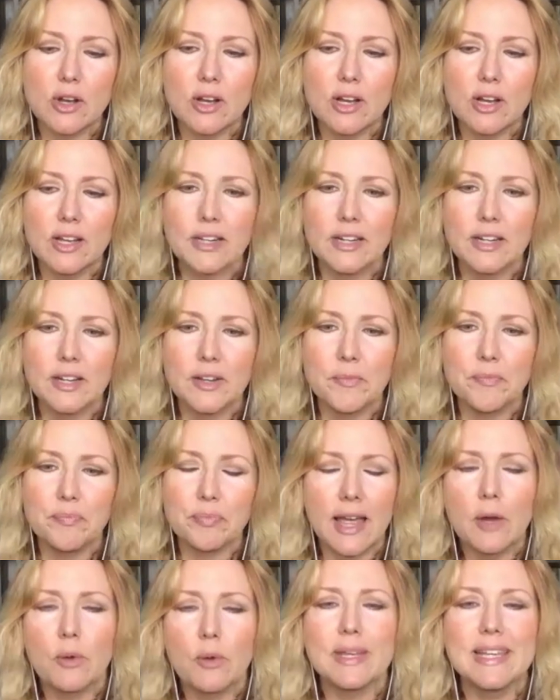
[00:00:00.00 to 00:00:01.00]
on
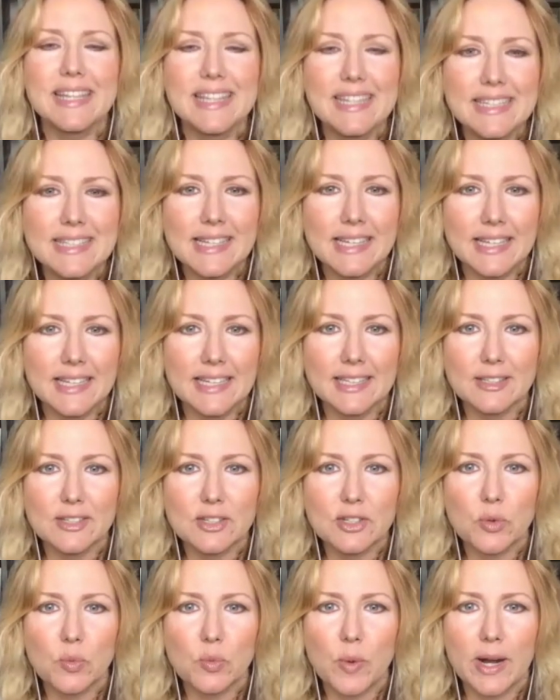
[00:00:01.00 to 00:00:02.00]
how easy it
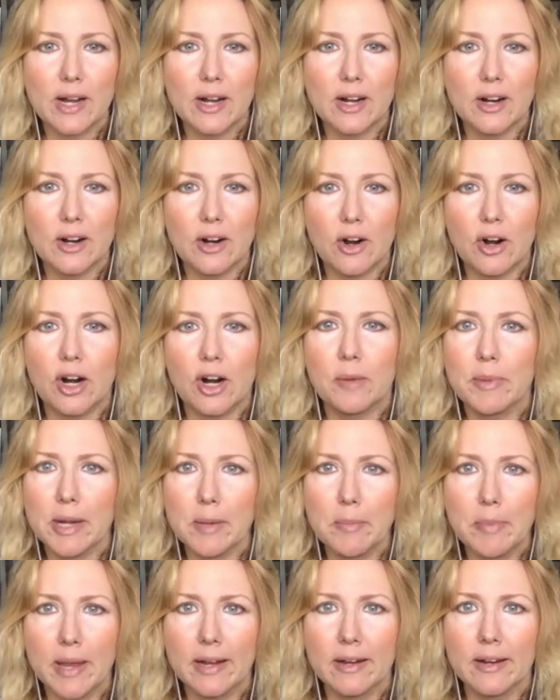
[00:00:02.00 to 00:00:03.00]
is to wear a
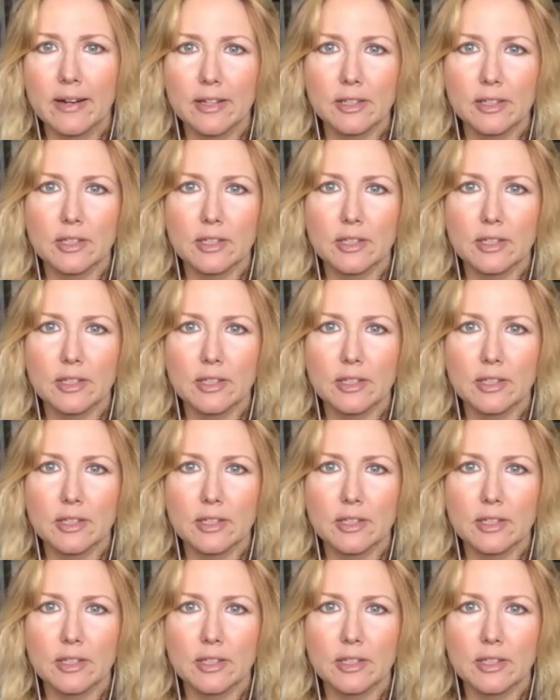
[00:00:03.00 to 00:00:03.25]
Harmony Pendant,